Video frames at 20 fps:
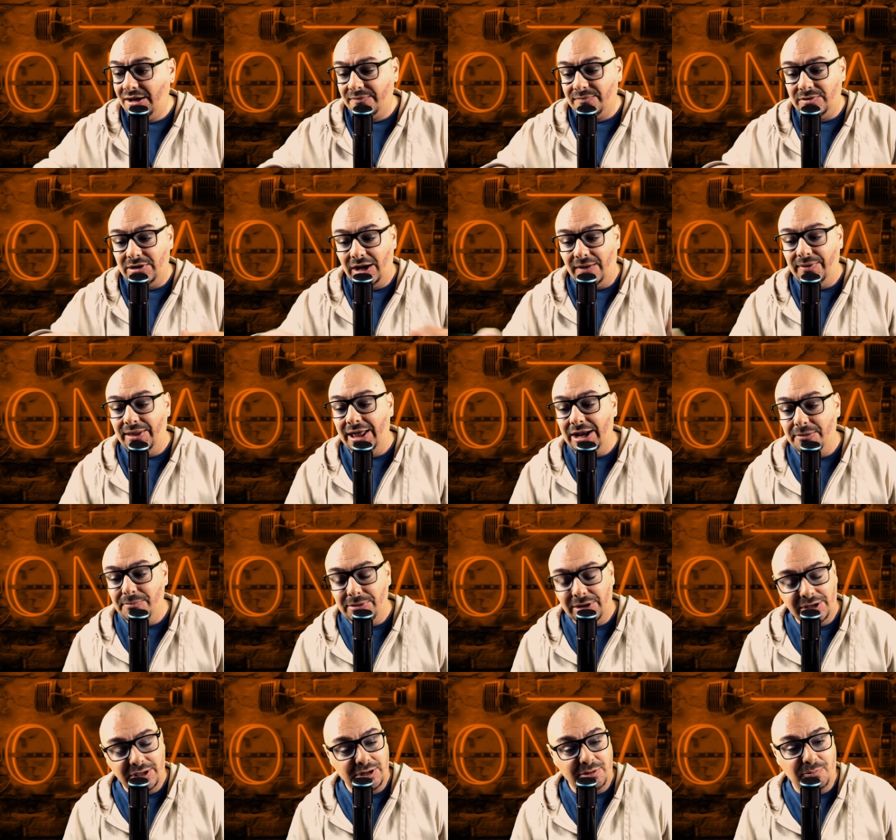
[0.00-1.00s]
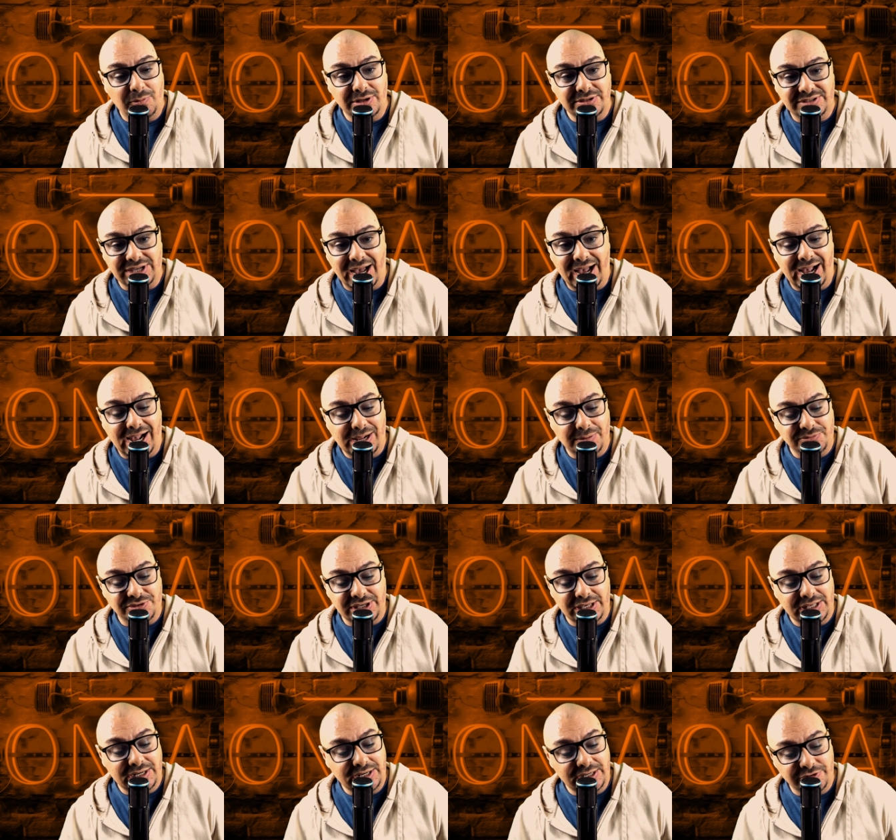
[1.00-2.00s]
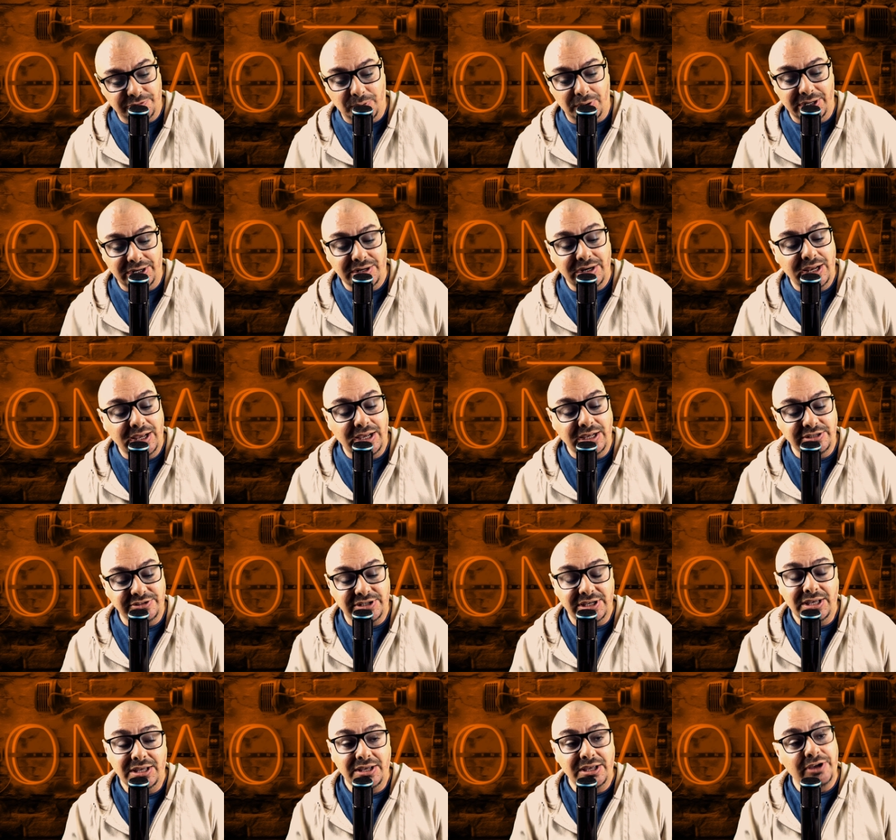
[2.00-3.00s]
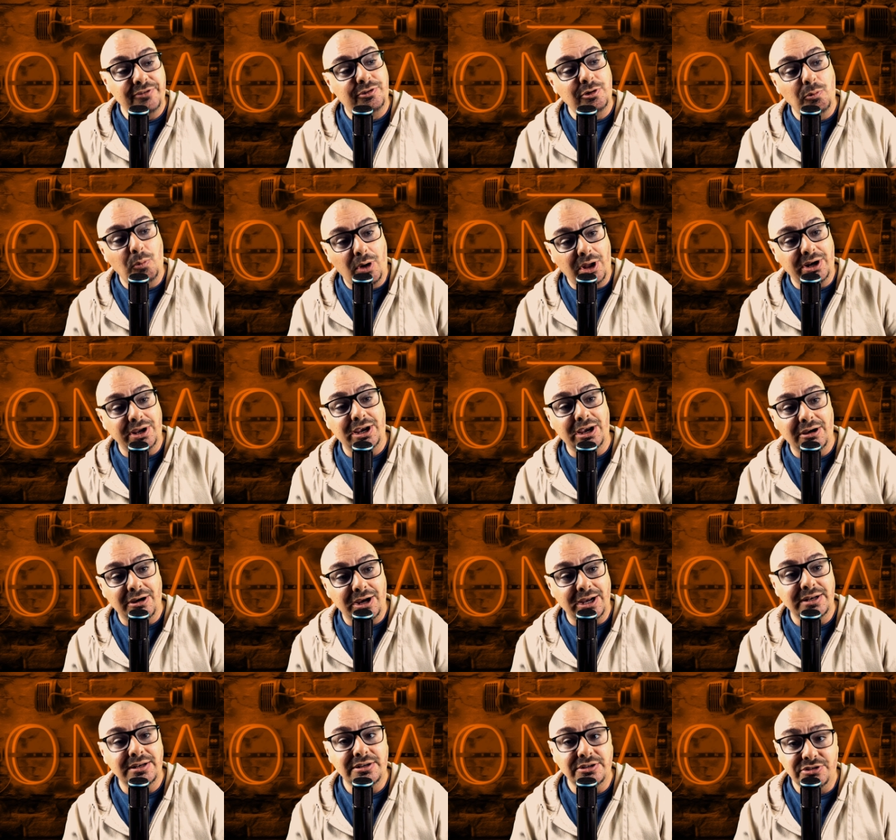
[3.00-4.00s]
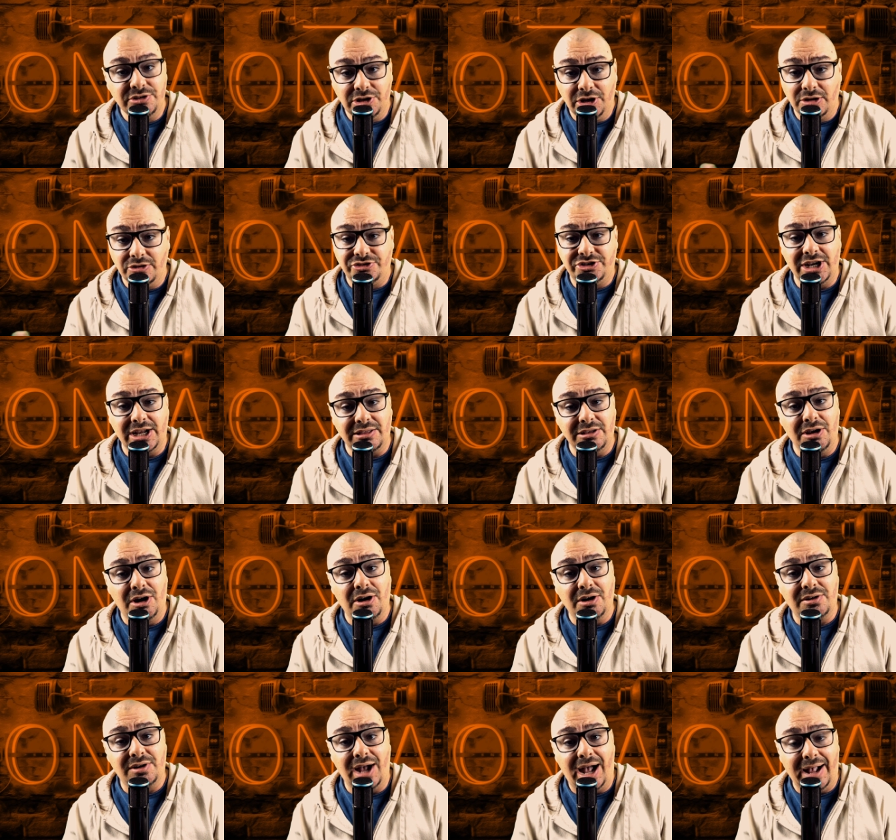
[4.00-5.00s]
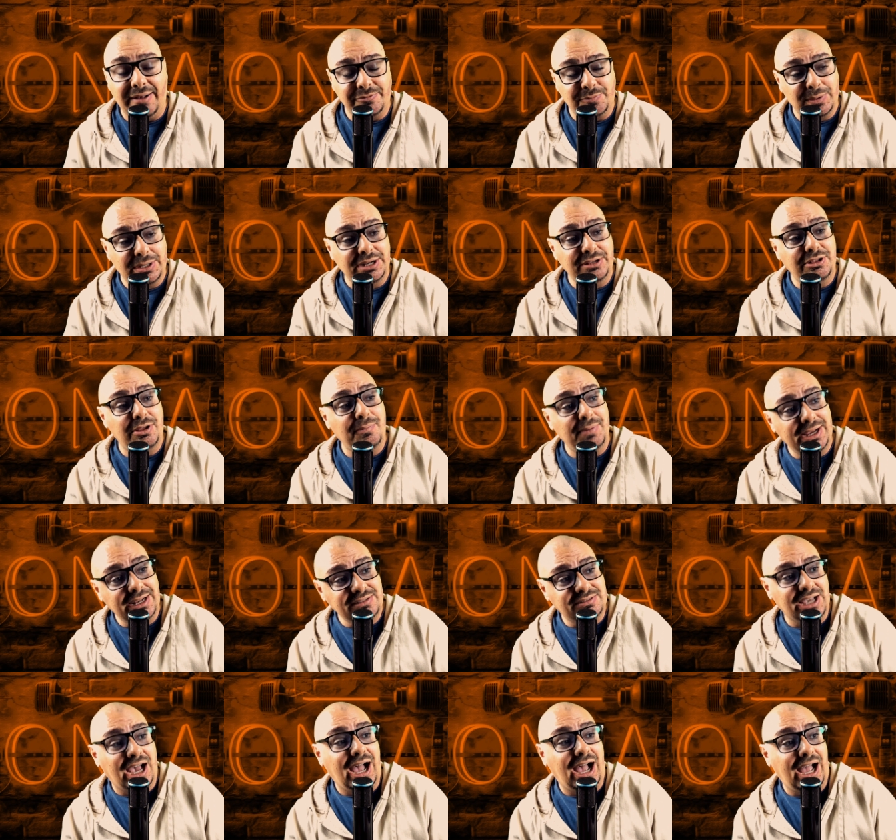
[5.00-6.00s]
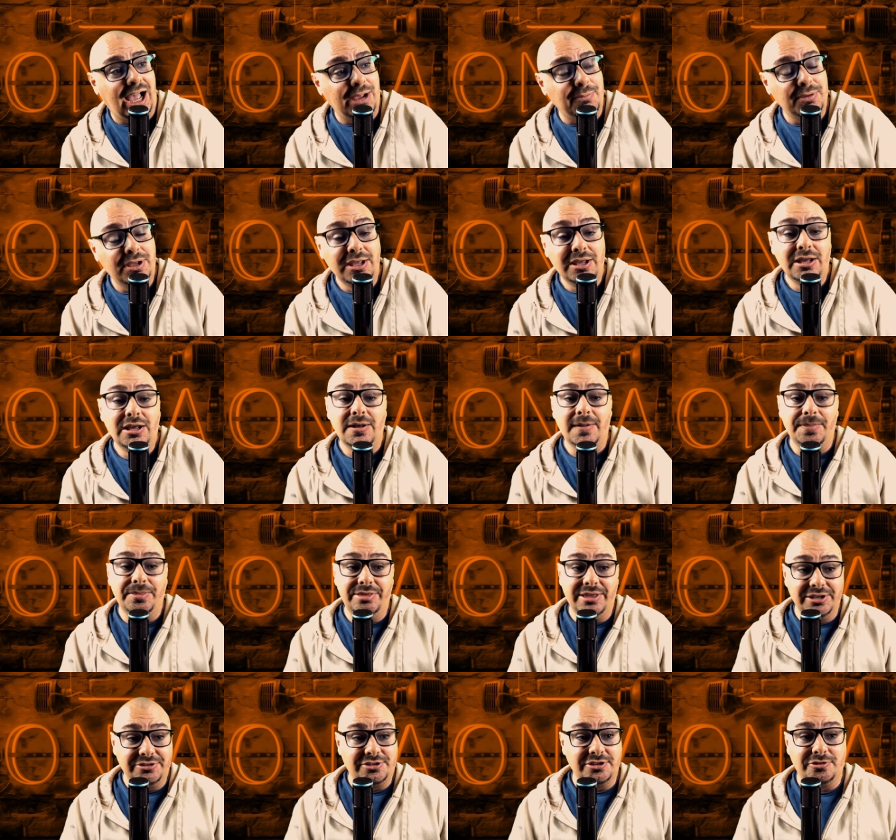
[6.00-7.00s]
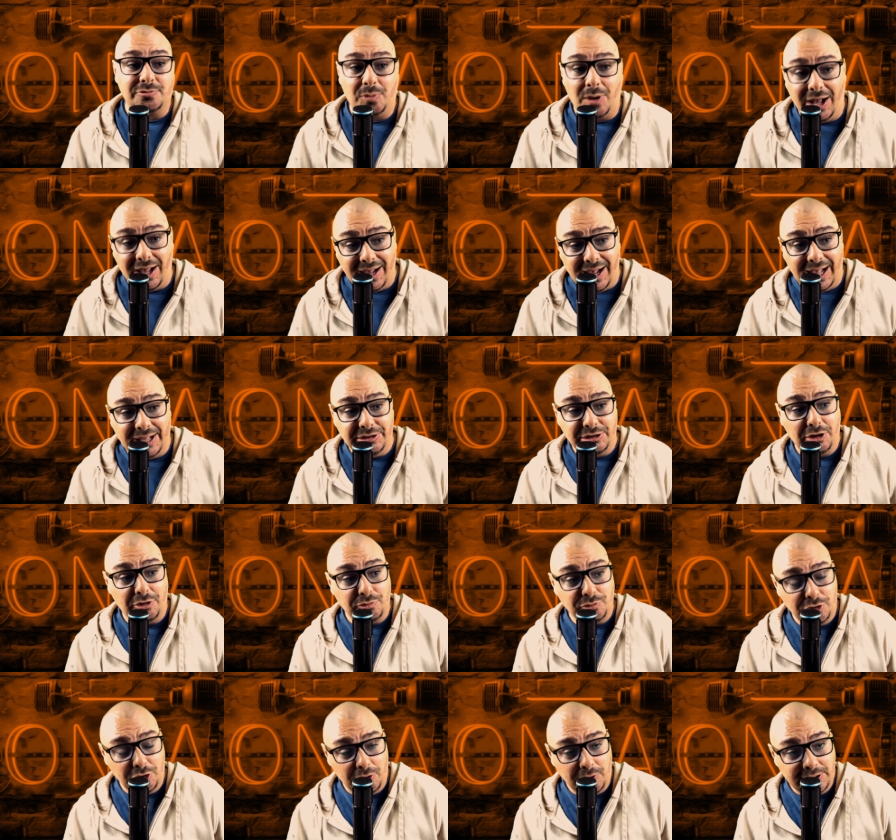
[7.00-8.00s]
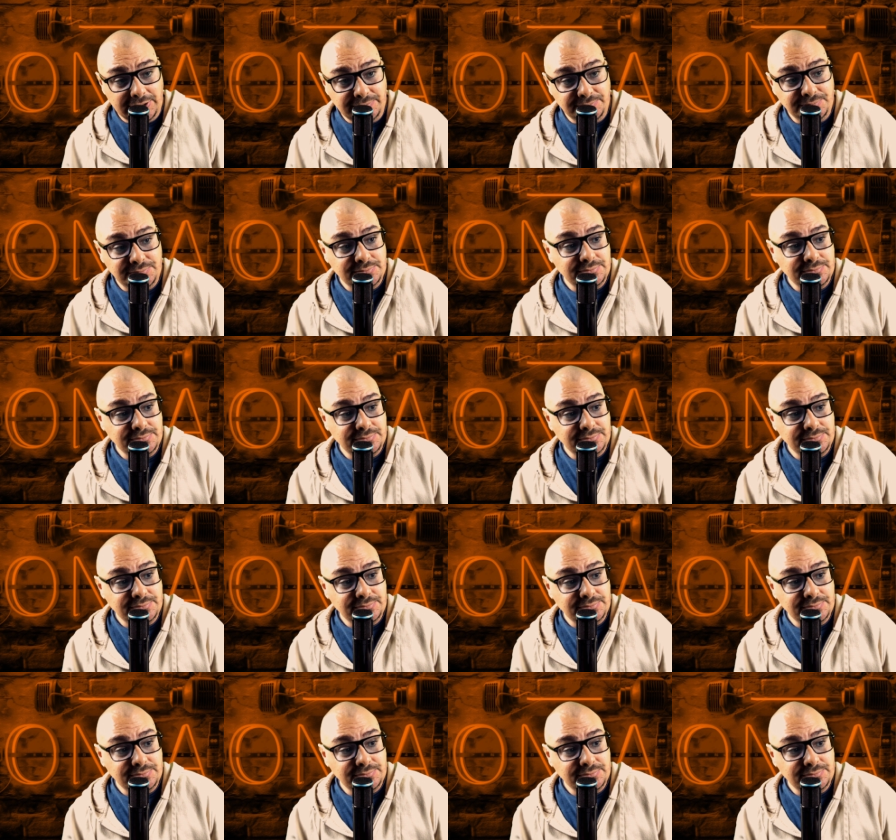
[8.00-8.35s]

Done that a million and one times. It is what it is. If you want to hear it, go check the archives. But in the meantime, this is why I don't do it.